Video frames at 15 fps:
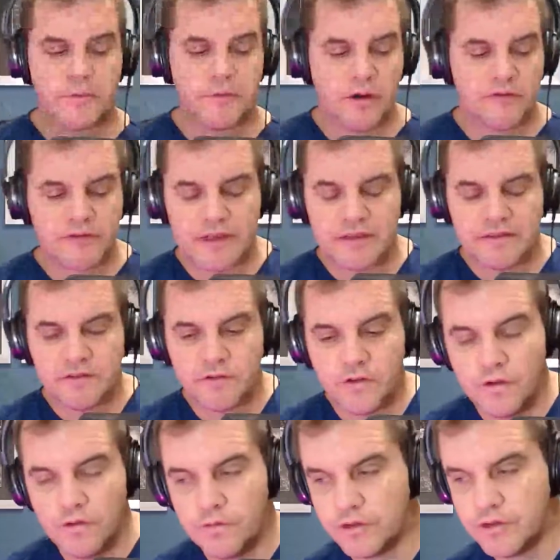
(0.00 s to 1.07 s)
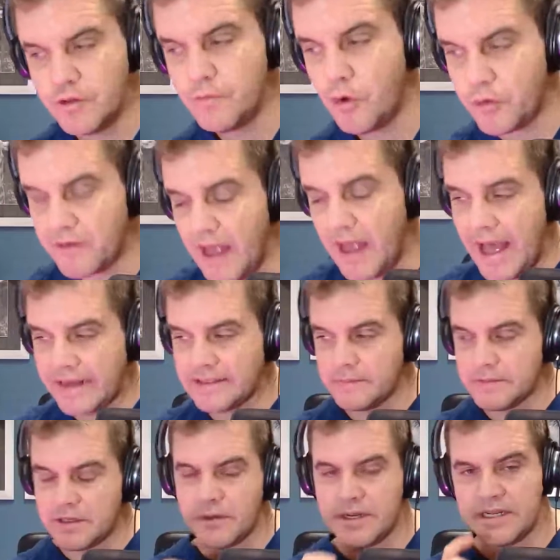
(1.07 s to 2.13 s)
Prof, there's two more
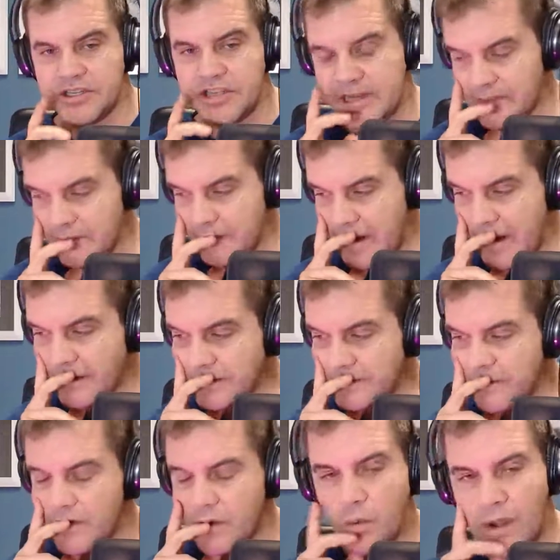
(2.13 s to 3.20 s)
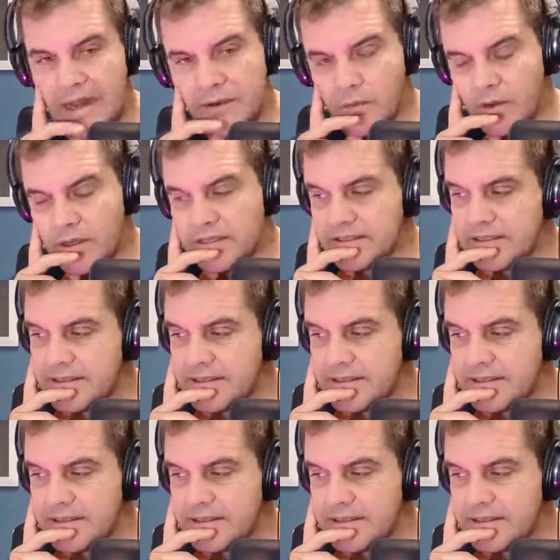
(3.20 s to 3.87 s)
items I want to chat about. The one was